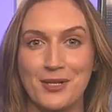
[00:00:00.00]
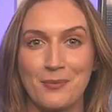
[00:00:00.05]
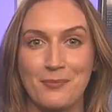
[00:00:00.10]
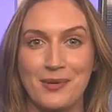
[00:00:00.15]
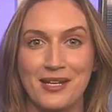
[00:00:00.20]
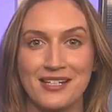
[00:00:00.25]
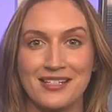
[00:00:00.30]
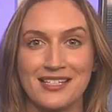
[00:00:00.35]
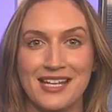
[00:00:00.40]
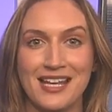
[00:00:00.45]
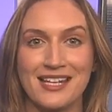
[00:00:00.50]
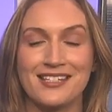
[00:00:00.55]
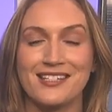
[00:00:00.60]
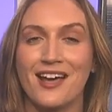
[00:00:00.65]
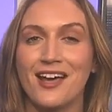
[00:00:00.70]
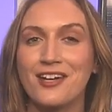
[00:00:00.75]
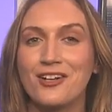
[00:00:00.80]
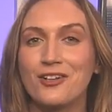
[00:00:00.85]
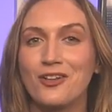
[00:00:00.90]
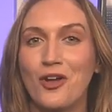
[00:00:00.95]
their Big Ten
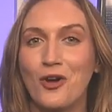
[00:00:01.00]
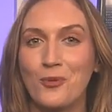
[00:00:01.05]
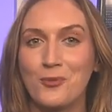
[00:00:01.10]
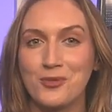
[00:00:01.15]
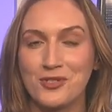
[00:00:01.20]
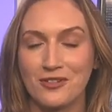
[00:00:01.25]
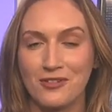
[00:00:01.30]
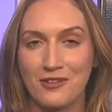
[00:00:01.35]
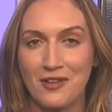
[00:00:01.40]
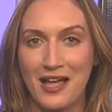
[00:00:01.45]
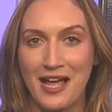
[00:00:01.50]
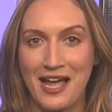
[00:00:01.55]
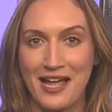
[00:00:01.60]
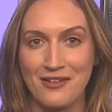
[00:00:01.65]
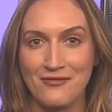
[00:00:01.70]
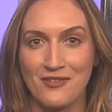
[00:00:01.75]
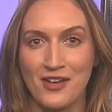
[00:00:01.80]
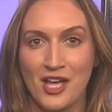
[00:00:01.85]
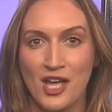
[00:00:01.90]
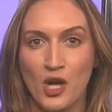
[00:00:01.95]
title hopes
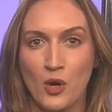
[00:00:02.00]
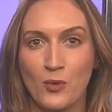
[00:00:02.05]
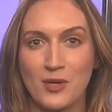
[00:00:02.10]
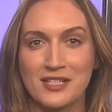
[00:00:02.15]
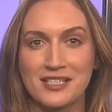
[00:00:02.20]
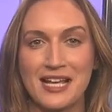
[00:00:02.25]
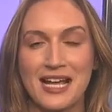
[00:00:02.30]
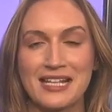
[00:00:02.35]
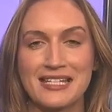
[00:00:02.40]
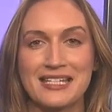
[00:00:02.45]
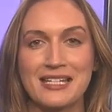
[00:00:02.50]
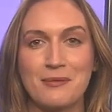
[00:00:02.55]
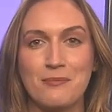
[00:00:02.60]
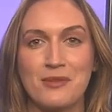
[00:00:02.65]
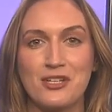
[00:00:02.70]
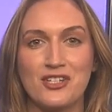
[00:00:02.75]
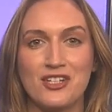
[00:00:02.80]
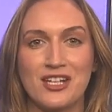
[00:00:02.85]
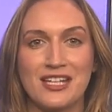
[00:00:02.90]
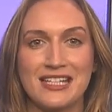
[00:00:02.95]
alive. Wisconsin and
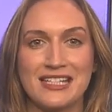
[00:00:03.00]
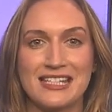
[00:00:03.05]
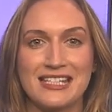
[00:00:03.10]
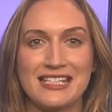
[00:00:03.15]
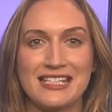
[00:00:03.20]
Michigan